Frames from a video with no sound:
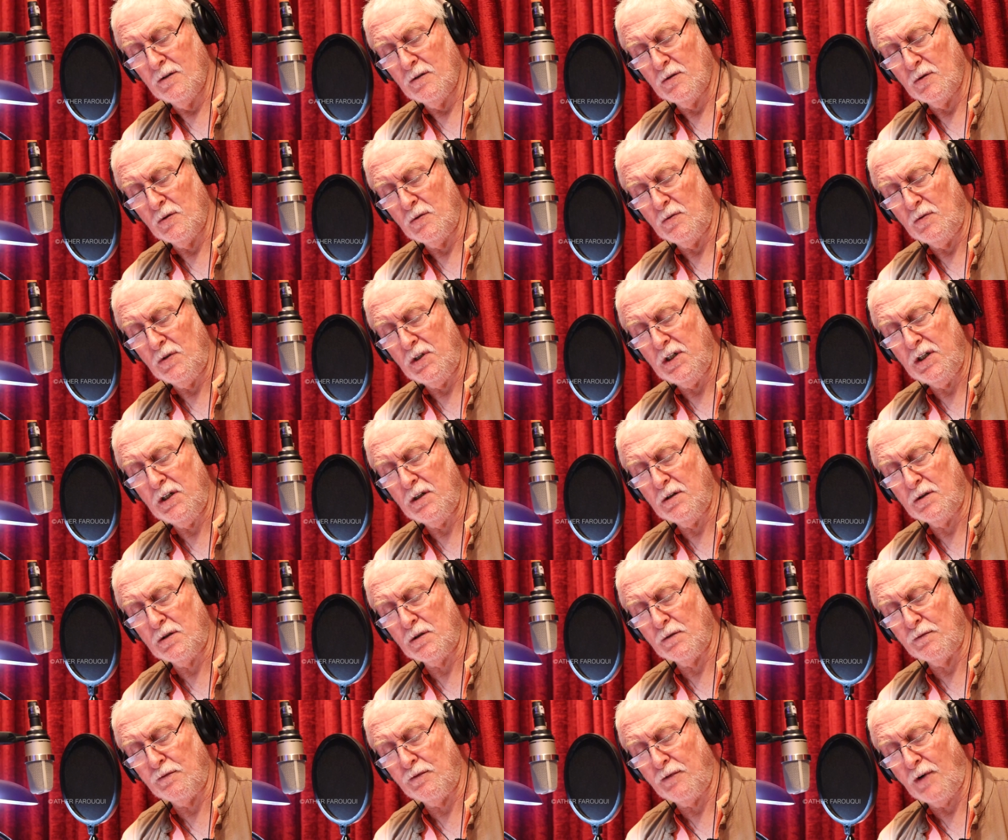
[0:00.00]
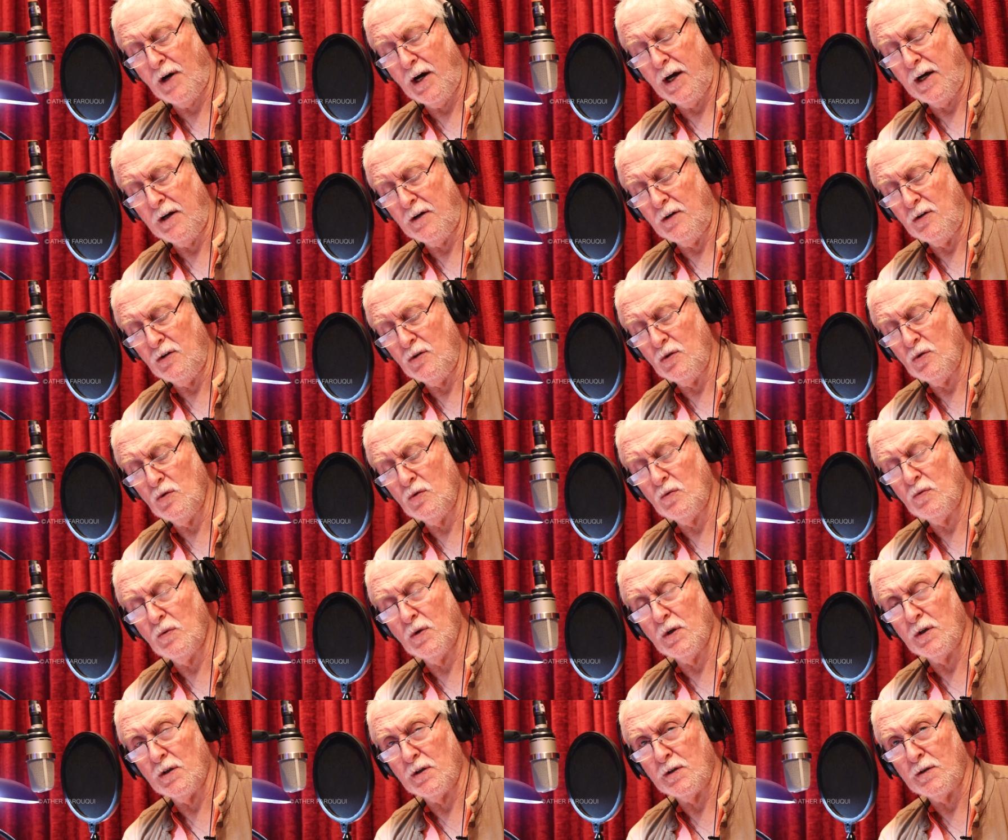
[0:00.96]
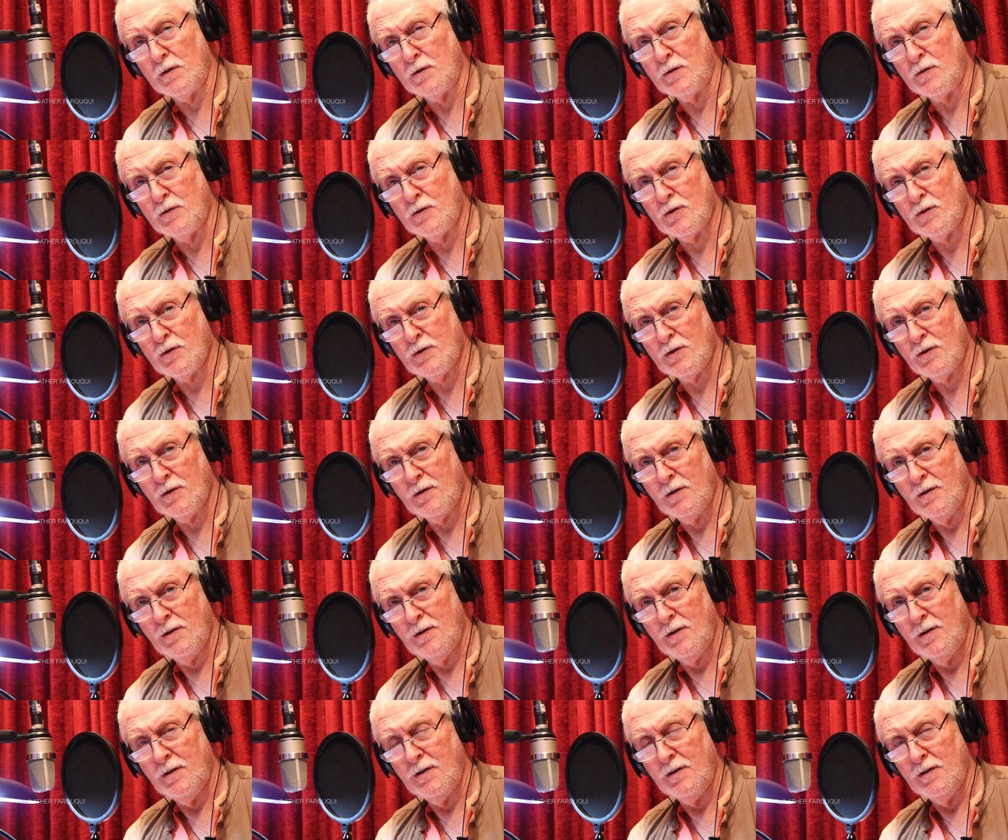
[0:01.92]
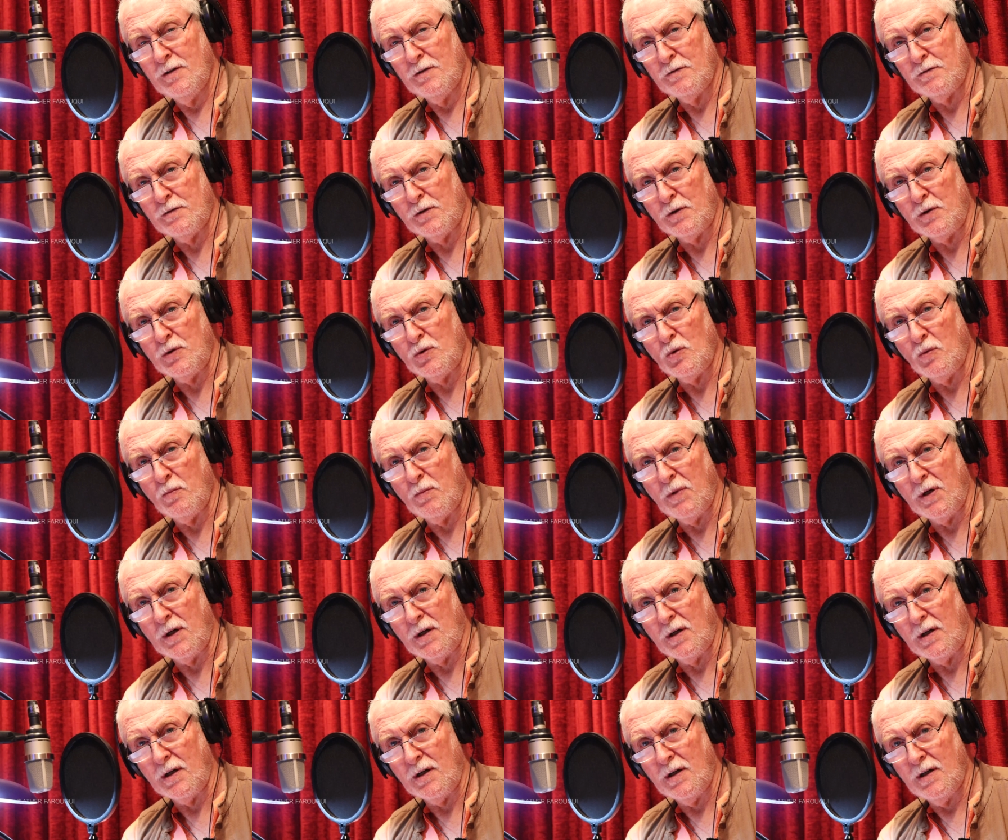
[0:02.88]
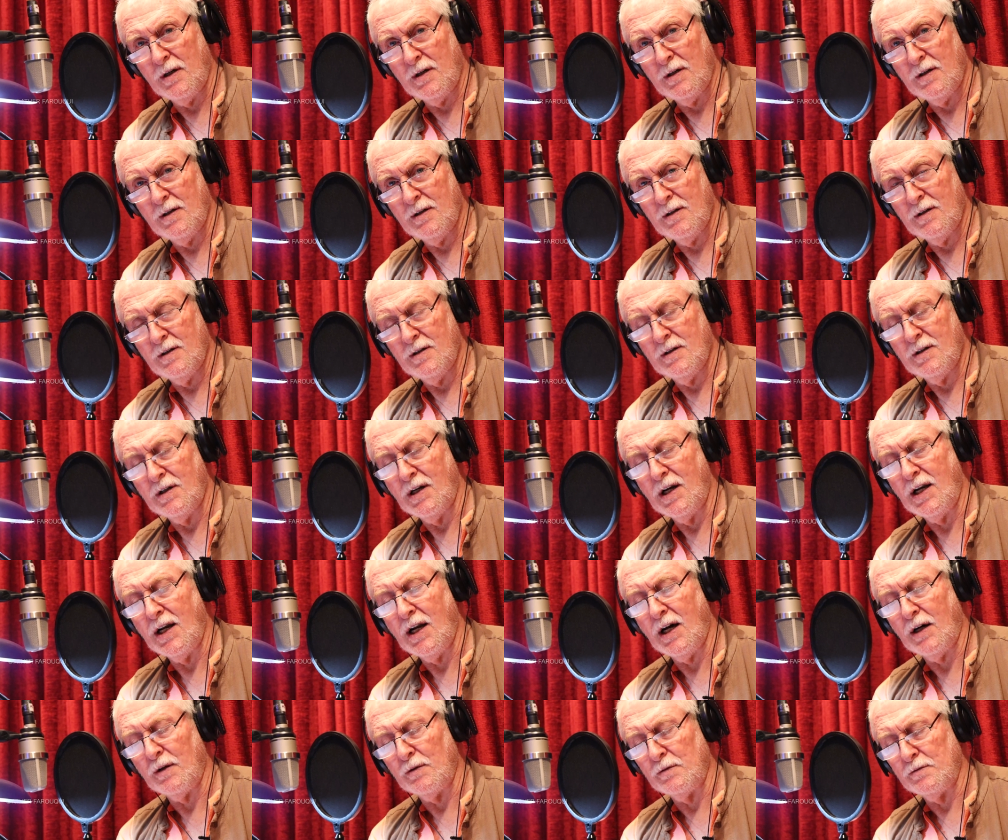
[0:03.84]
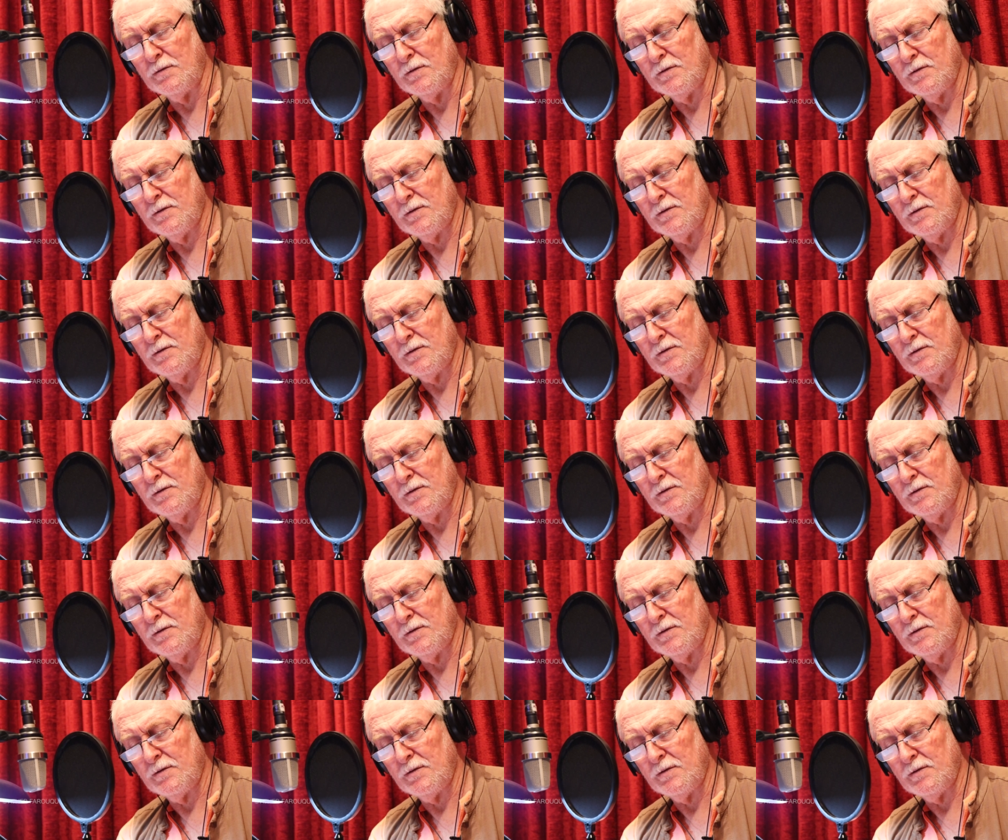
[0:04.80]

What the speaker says: who need to find new words for human love.